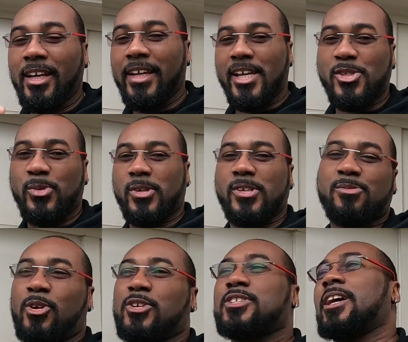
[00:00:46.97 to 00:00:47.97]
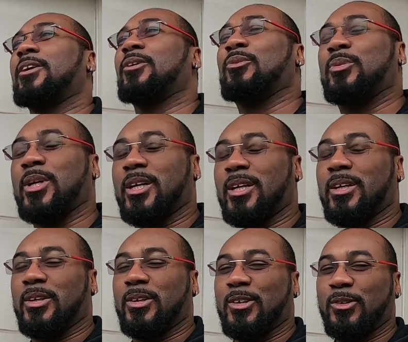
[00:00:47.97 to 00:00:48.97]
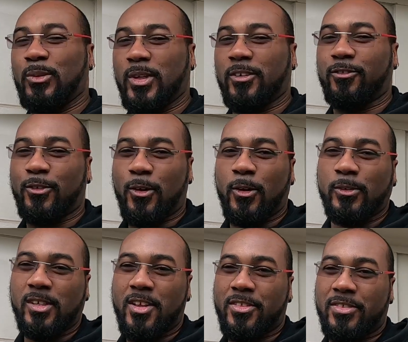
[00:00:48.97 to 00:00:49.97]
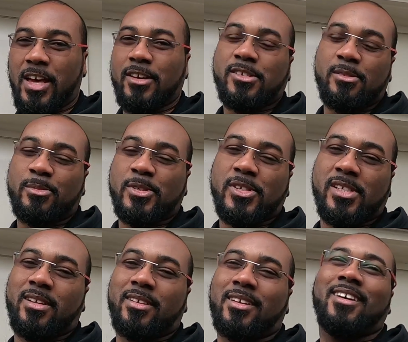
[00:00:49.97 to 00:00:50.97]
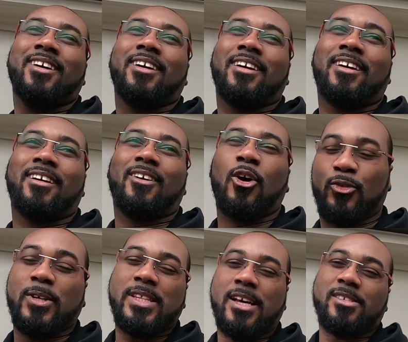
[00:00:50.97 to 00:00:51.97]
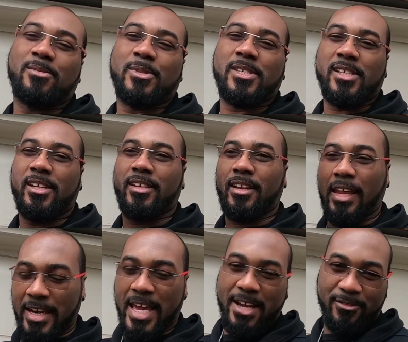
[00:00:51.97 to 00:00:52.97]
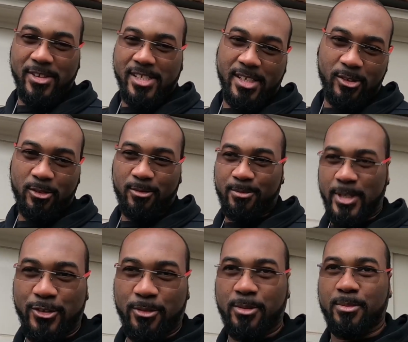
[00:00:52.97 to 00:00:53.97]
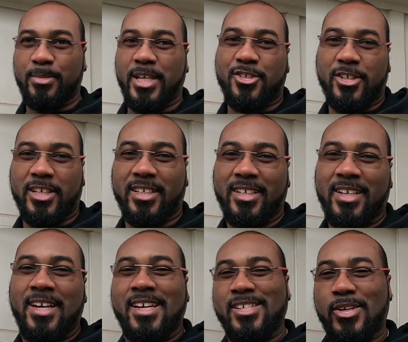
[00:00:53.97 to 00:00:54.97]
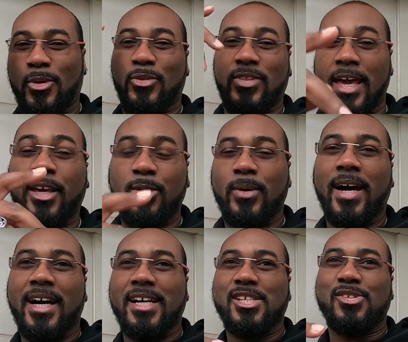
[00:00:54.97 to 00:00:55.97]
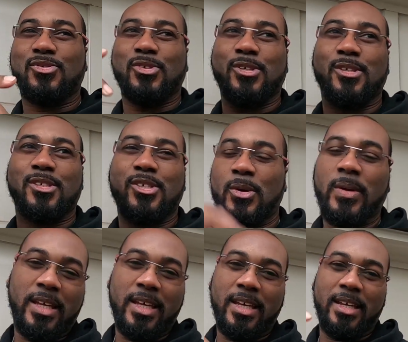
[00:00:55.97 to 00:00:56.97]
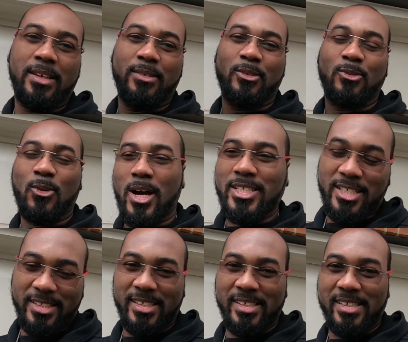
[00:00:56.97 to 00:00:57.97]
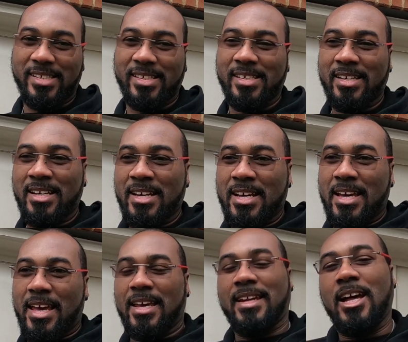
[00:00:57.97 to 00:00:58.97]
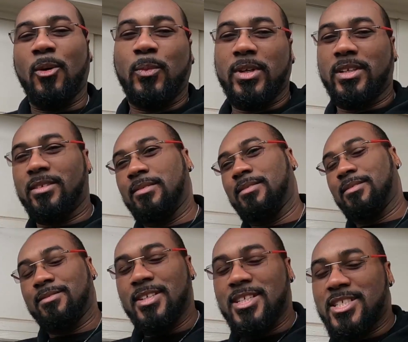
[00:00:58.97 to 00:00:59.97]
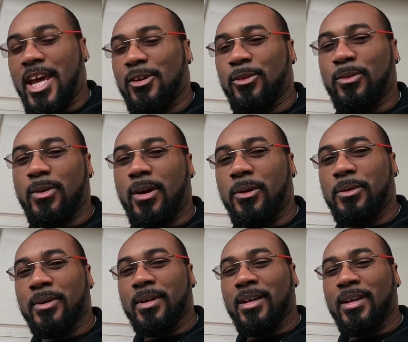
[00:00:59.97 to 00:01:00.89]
Yes, we are a small channel, but we have grown 1,000%, over 1,000% in every single measurable metric. So thank you guys for tuning in, watching this, and helping this channel grow.